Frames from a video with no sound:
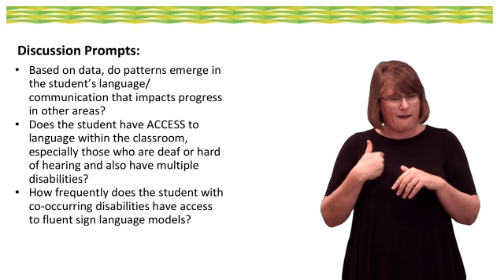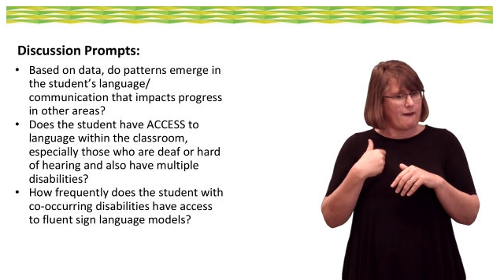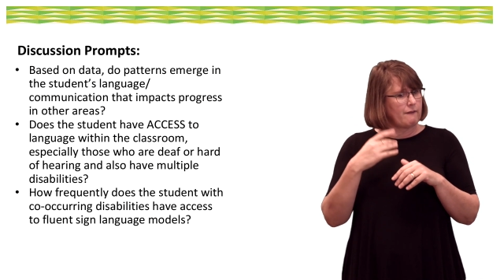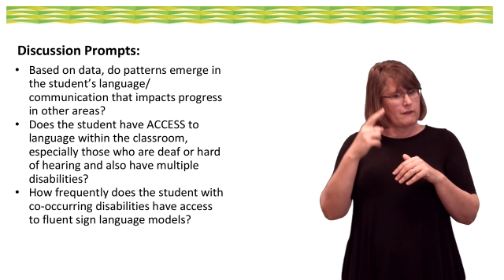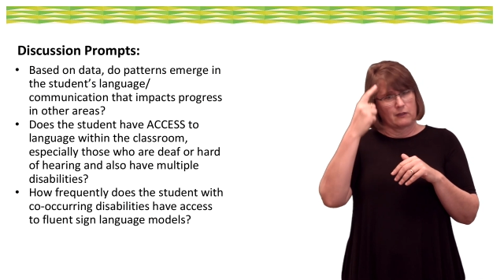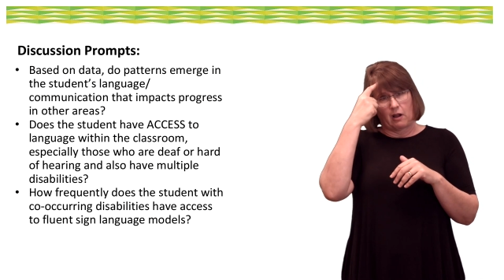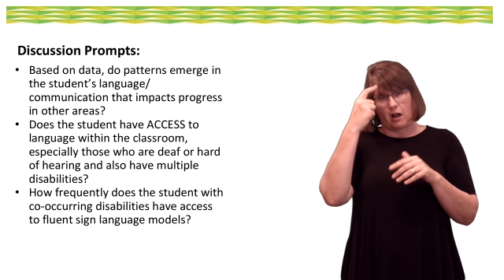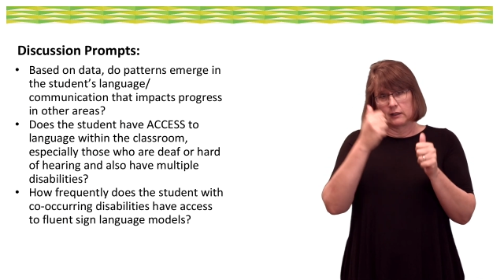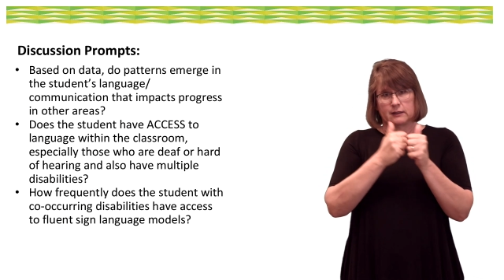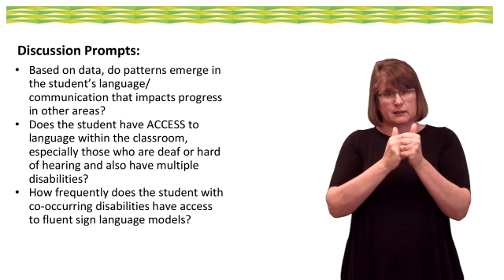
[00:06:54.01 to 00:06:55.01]
If it
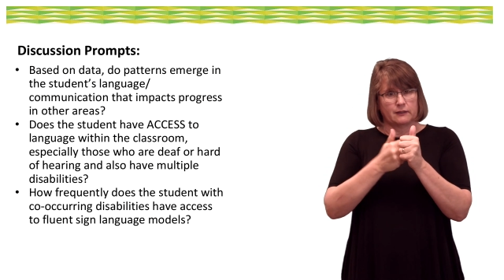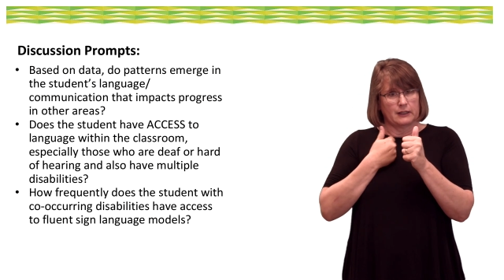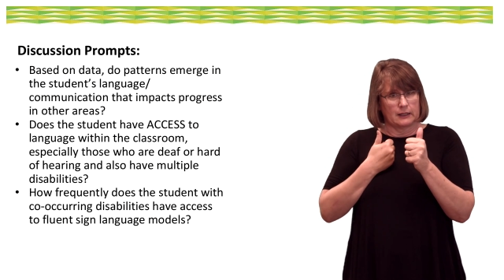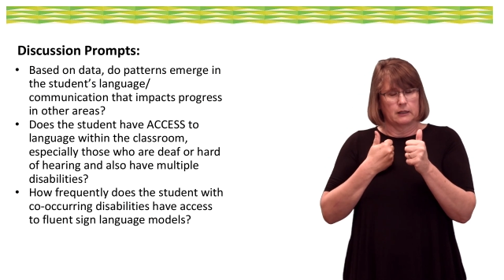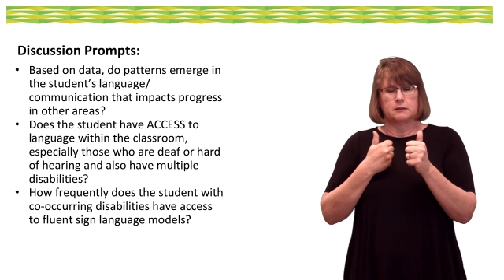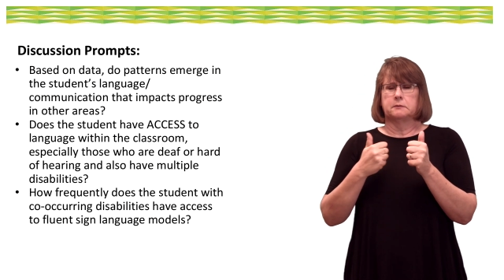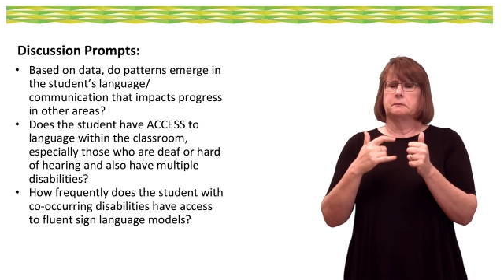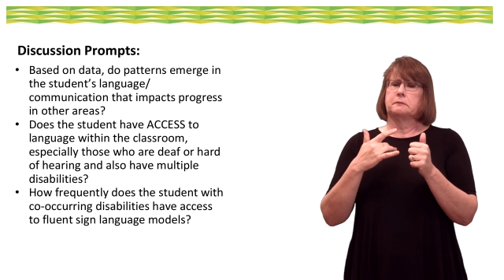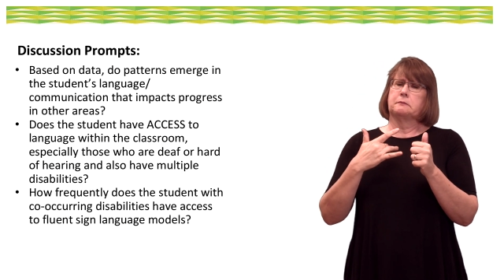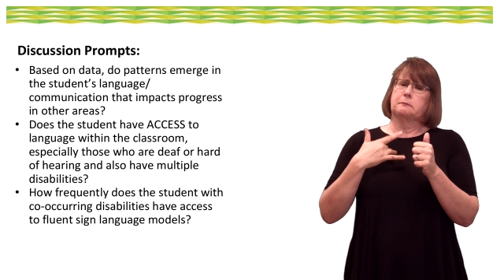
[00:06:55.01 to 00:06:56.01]
takes a child who does
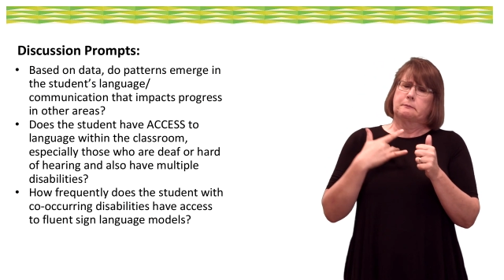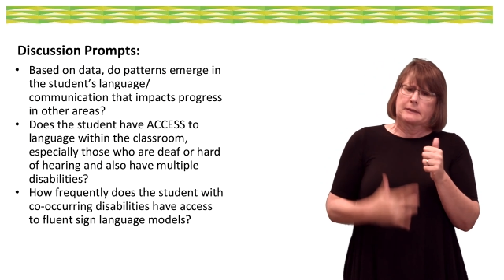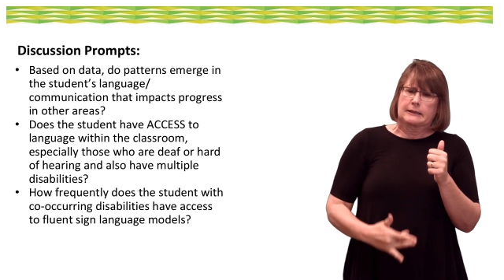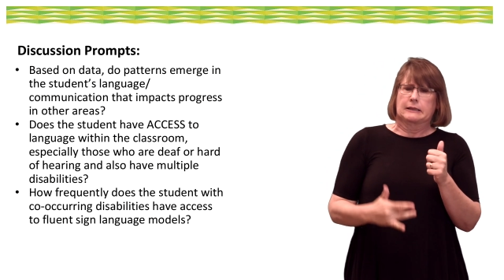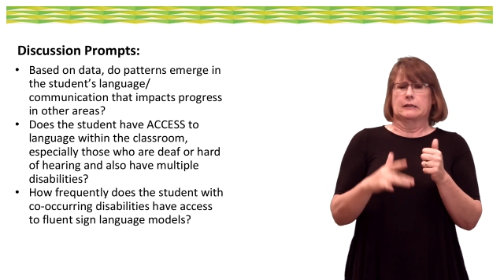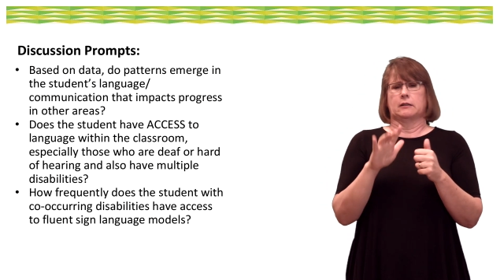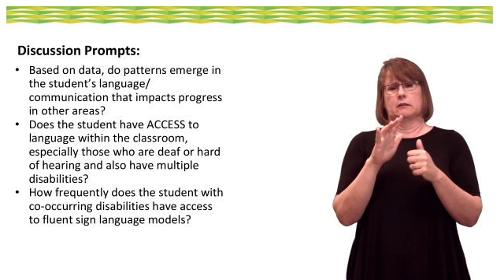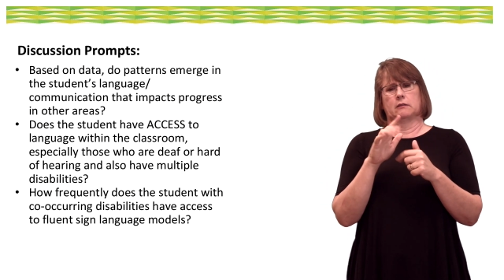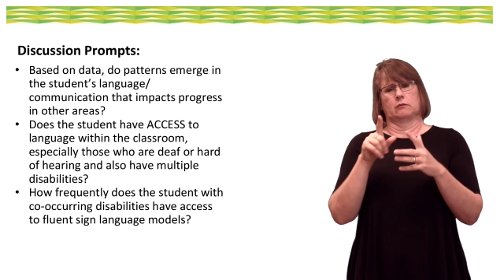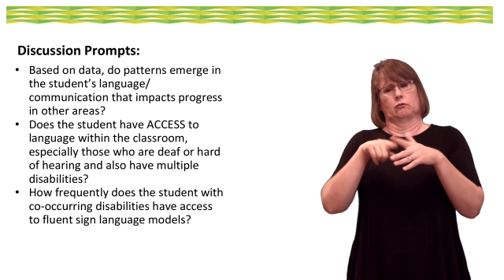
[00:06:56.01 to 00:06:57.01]
not have cognitive
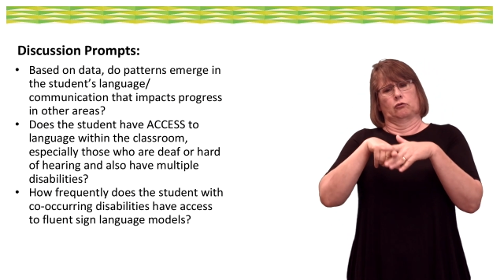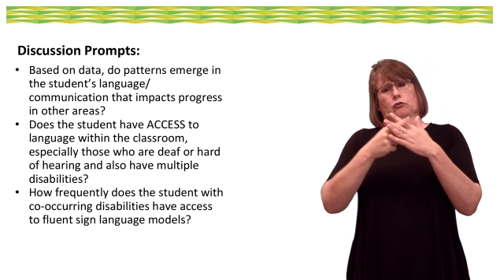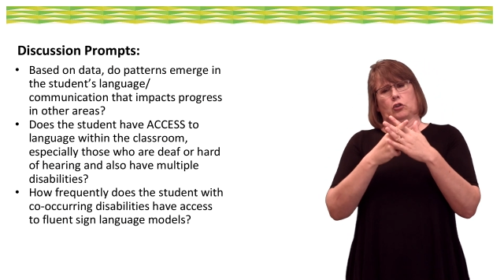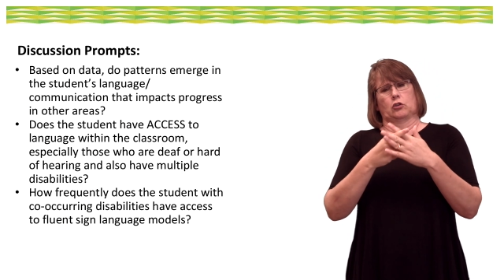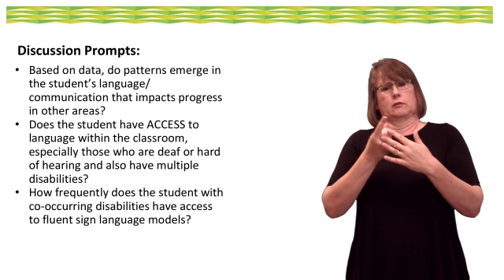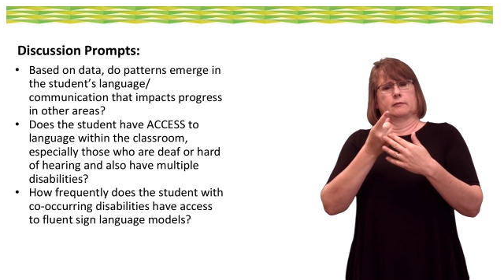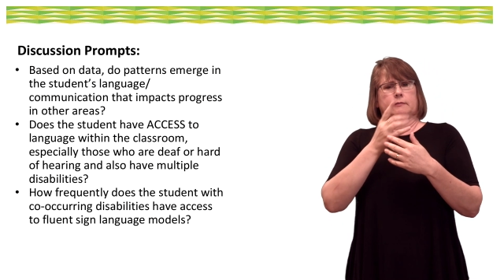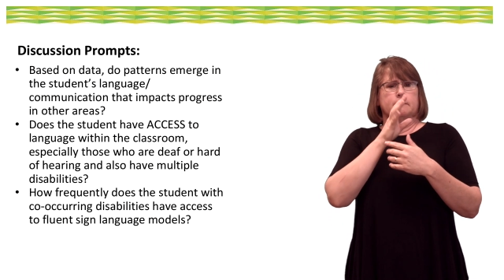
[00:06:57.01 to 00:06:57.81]
delays 1 year